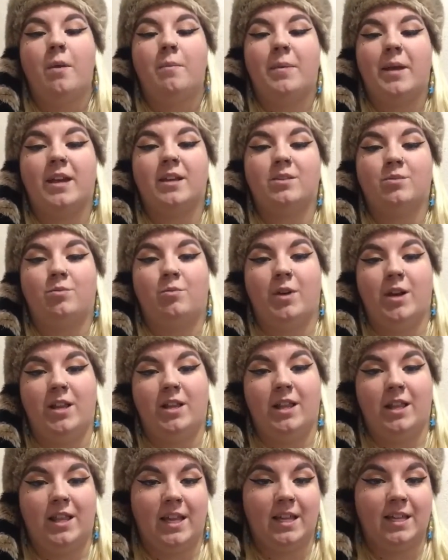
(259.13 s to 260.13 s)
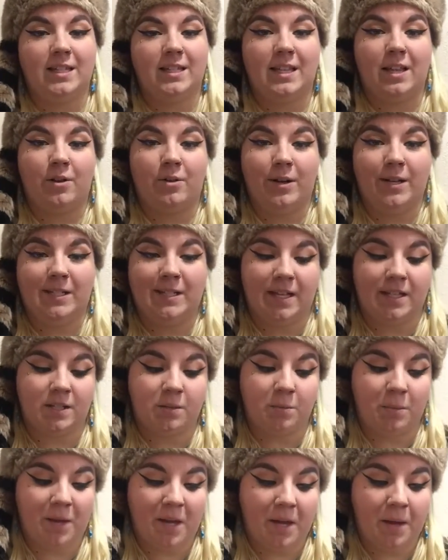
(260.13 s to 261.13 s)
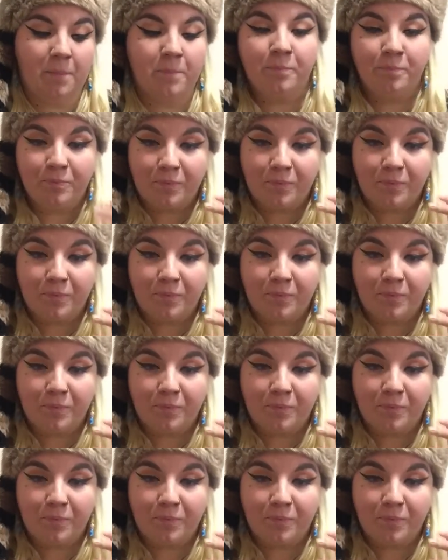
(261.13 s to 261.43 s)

Because one of the things that always gets me